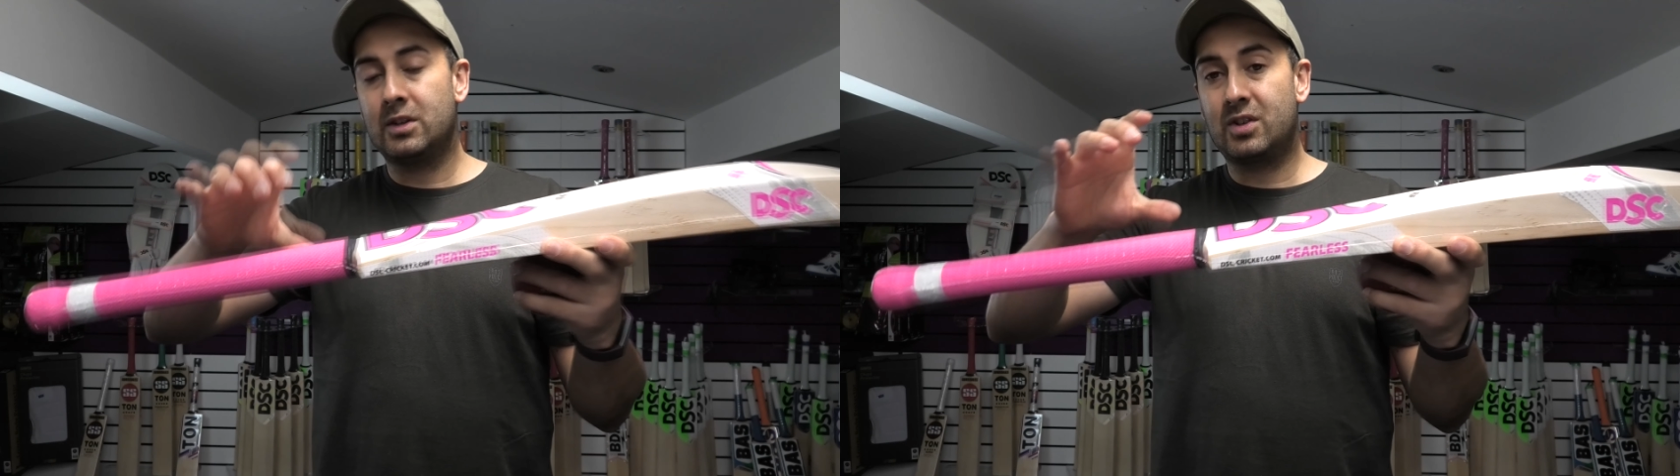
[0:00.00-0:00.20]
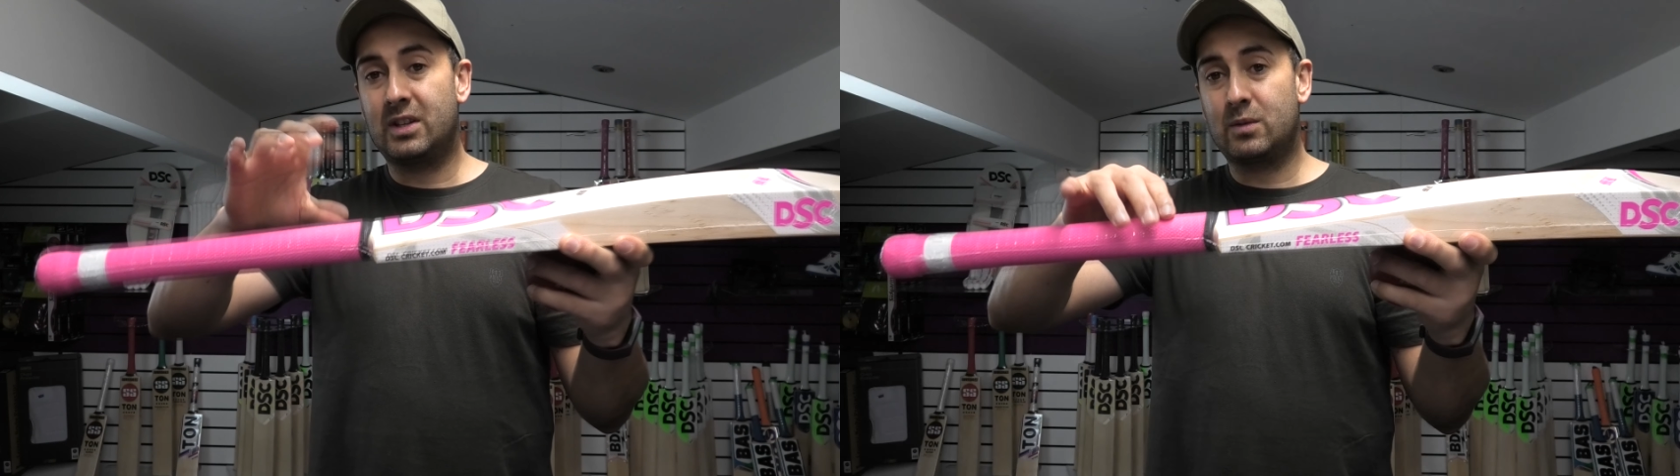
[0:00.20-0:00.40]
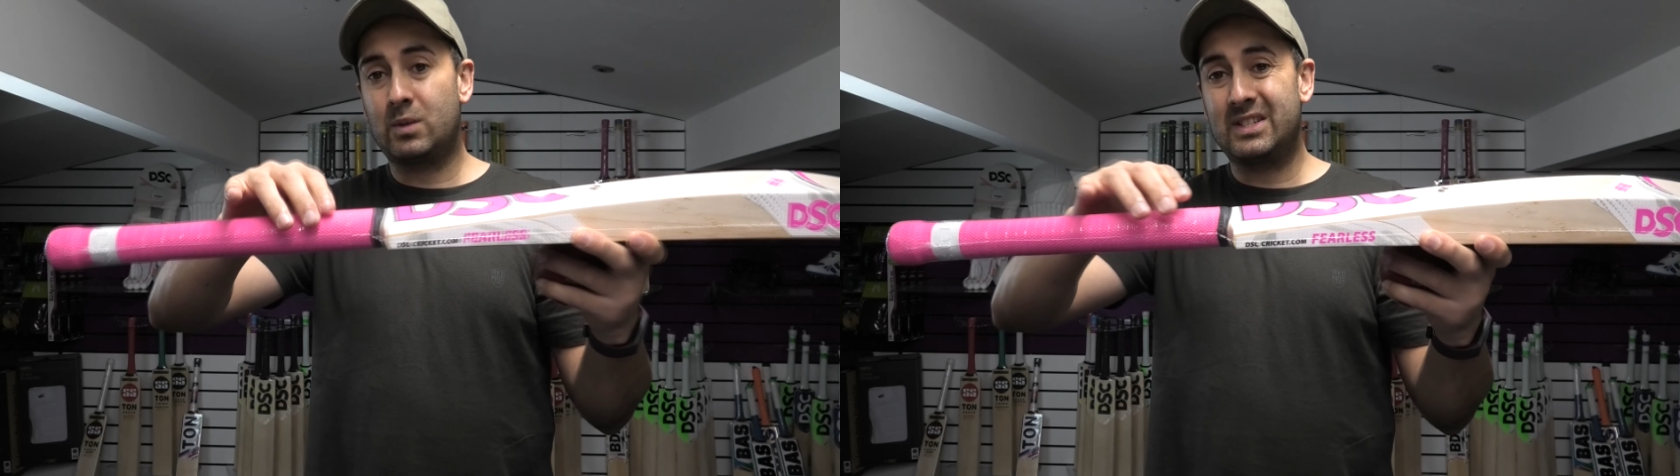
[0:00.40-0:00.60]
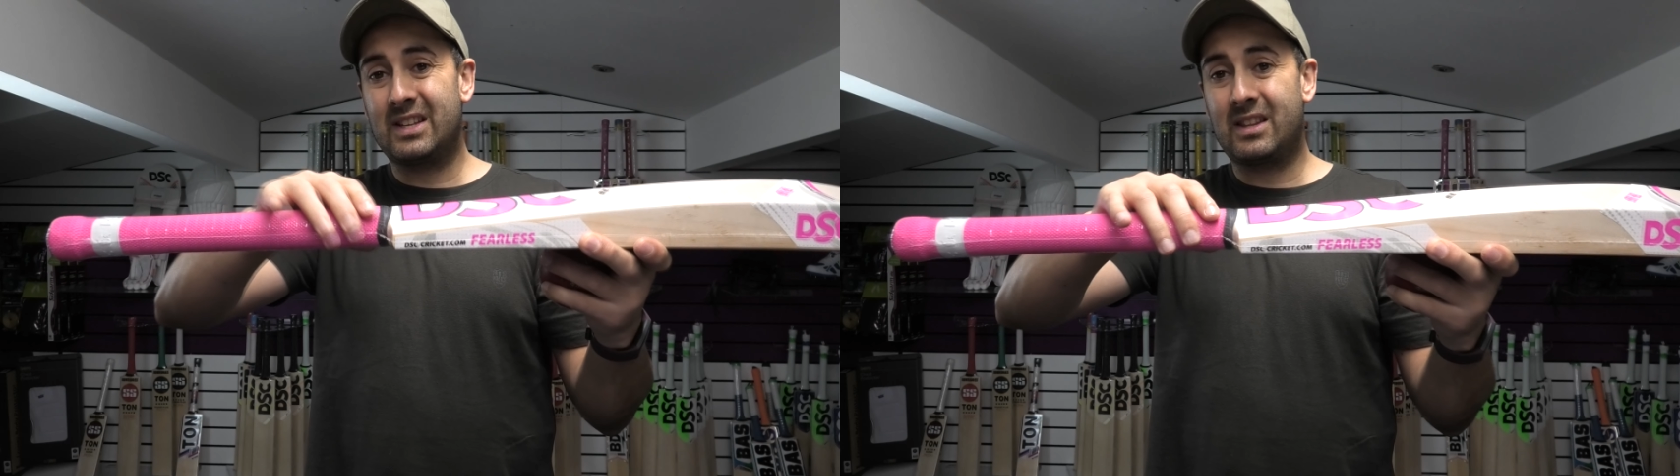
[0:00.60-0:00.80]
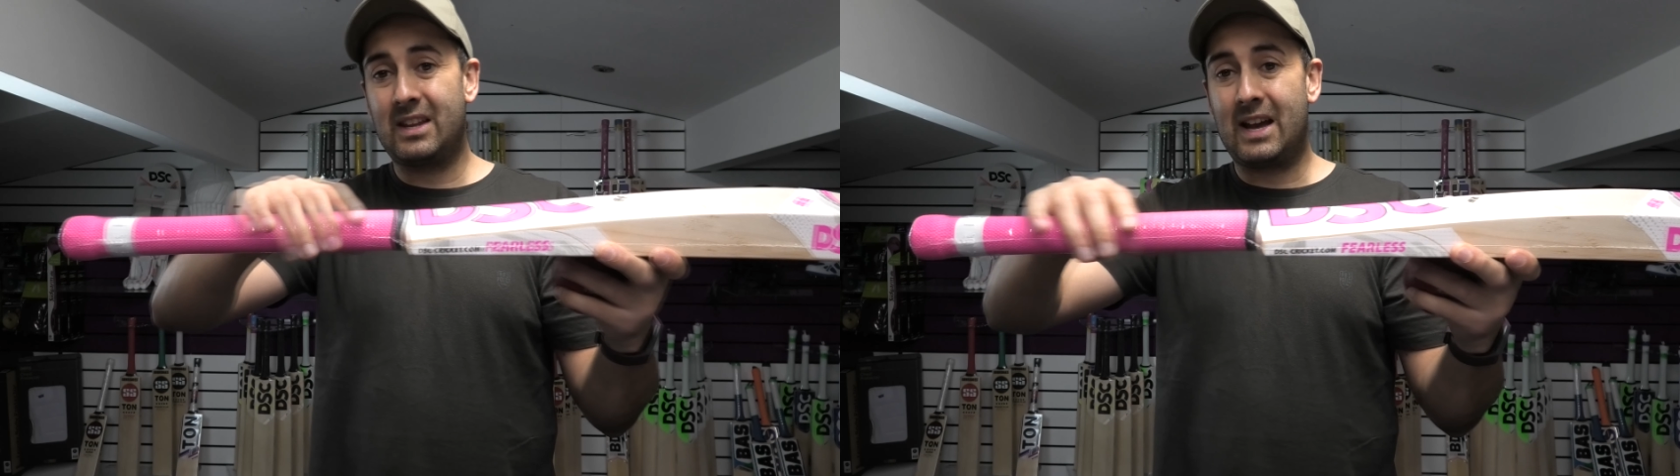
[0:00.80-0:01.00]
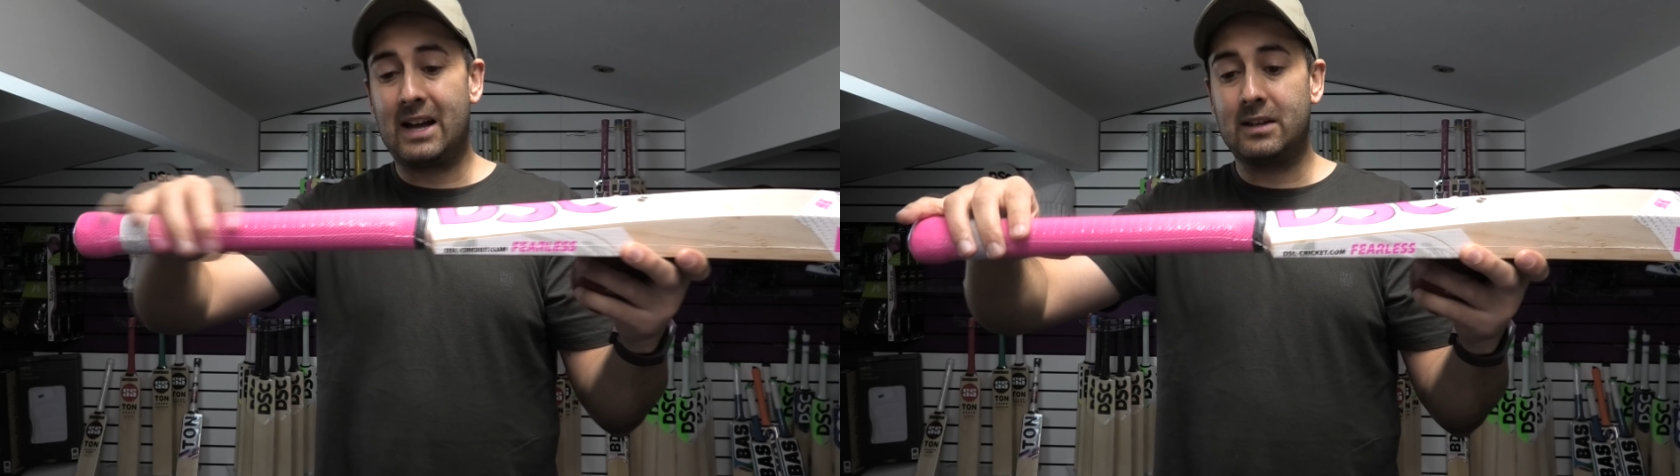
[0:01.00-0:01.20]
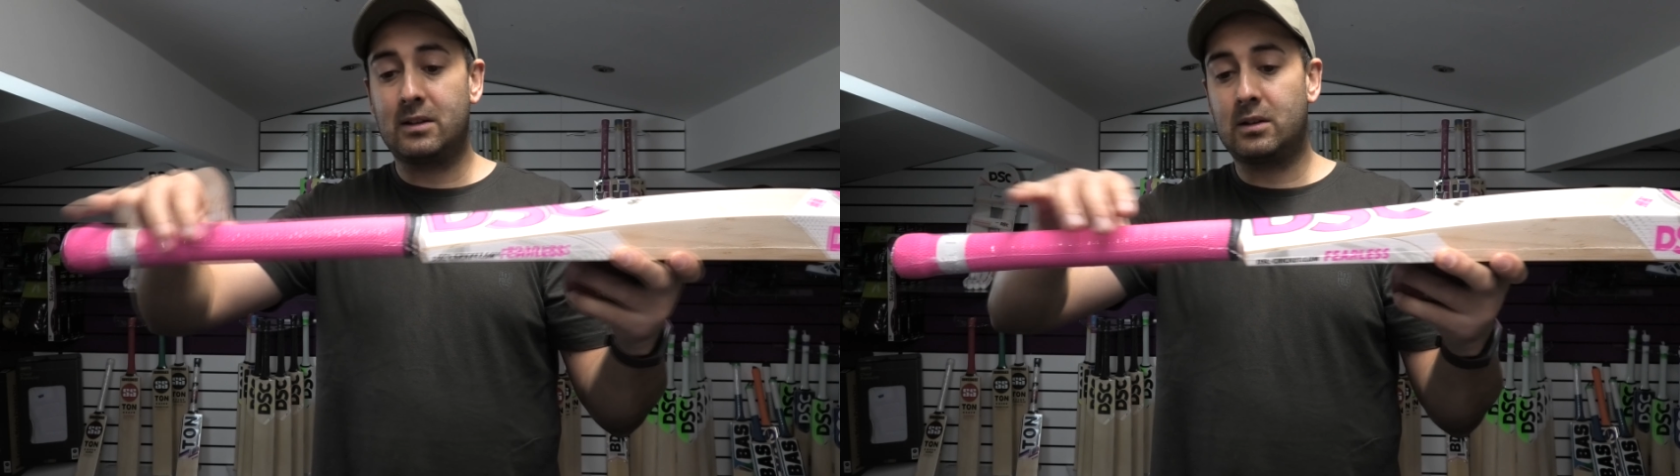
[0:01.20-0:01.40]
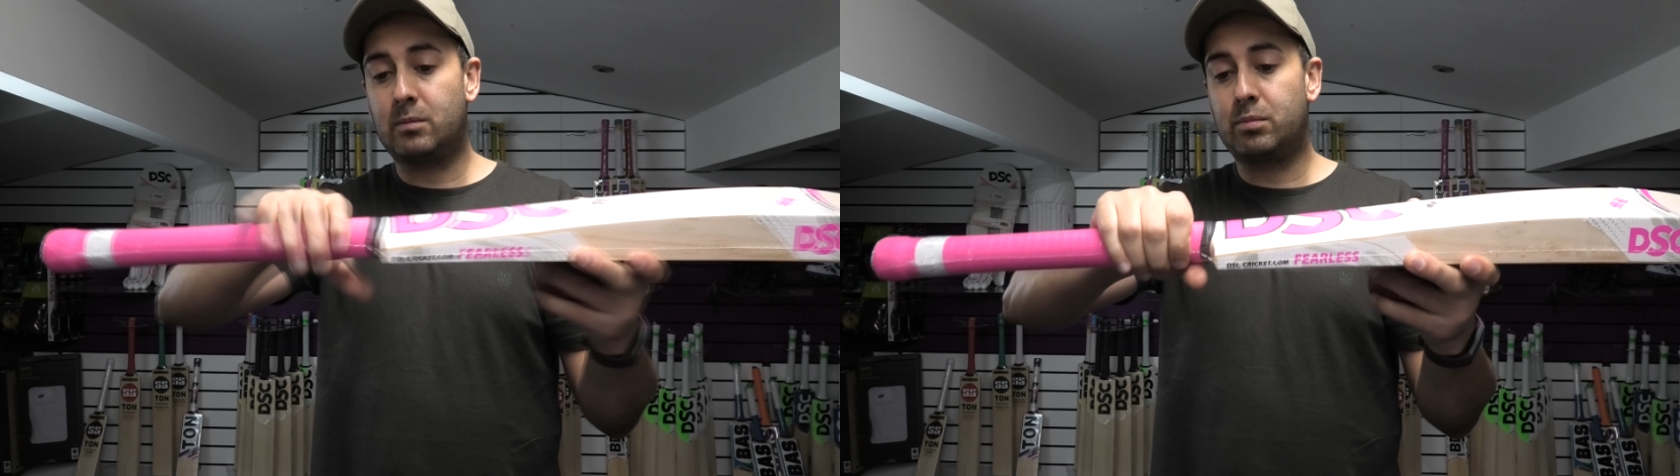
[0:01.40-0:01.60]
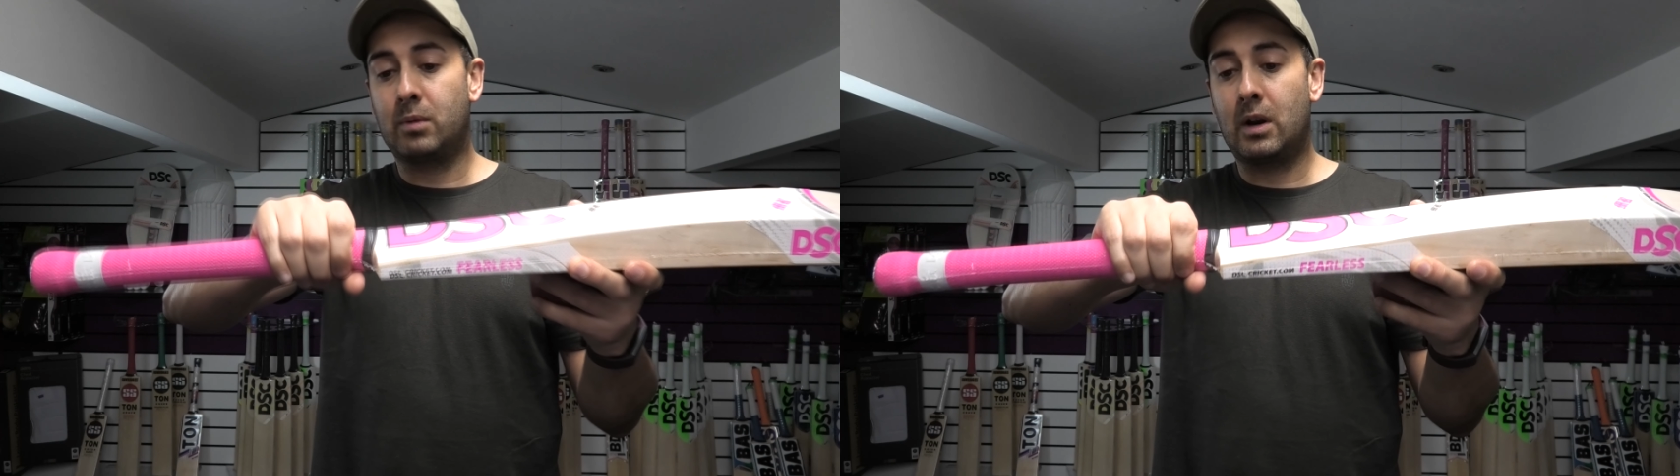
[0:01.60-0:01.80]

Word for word: so this one is a thinner handle